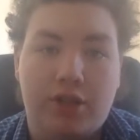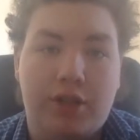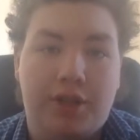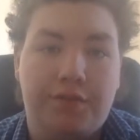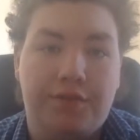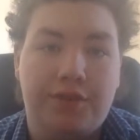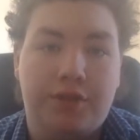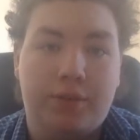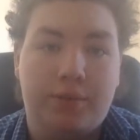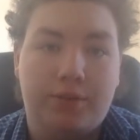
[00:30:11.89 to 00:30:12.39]
That
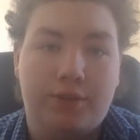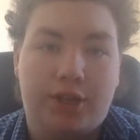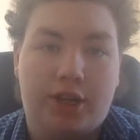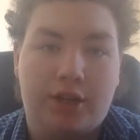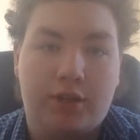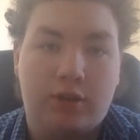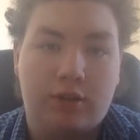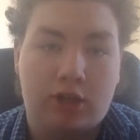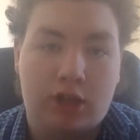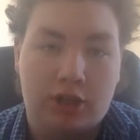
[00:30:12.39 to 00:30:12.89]
video was
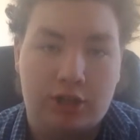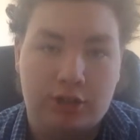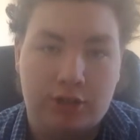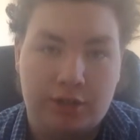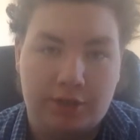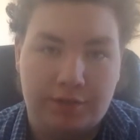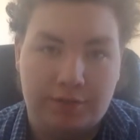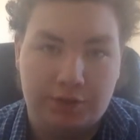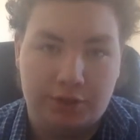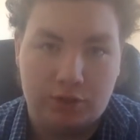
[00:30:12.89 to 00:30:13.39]
titled Gacha
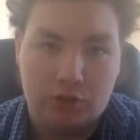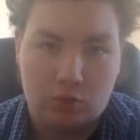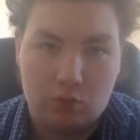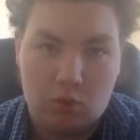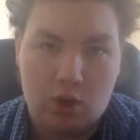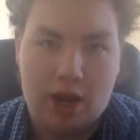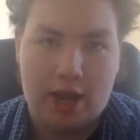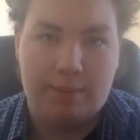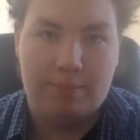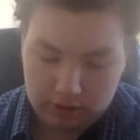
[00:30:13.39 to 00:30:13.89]
Life is
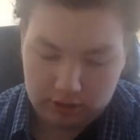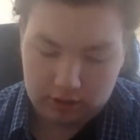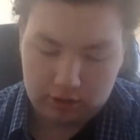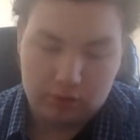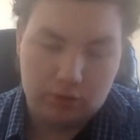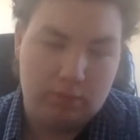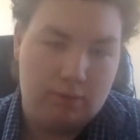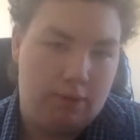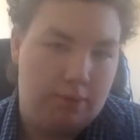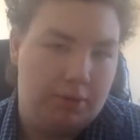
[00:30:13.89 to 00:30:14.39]
crap. Did
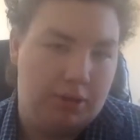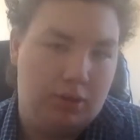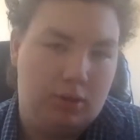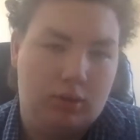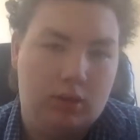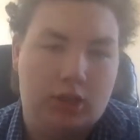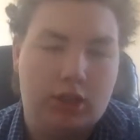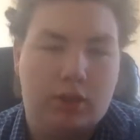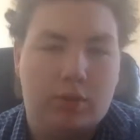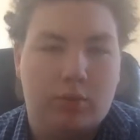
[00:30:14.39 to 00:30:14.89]
your mommy not
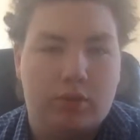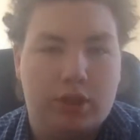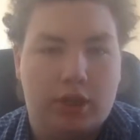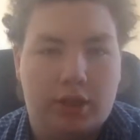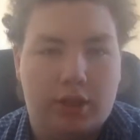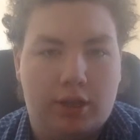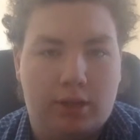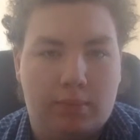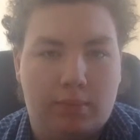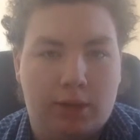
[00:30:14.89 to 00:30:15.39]
let you say
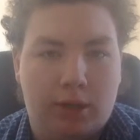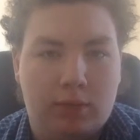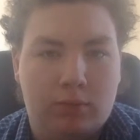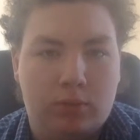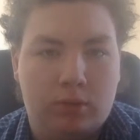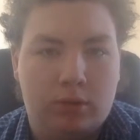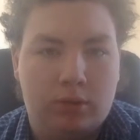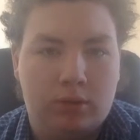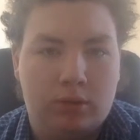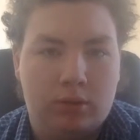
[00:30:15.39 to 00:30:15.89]
that bad
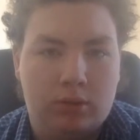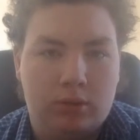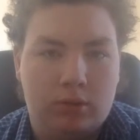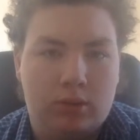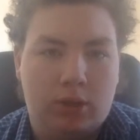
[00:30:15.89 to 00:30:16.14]
word?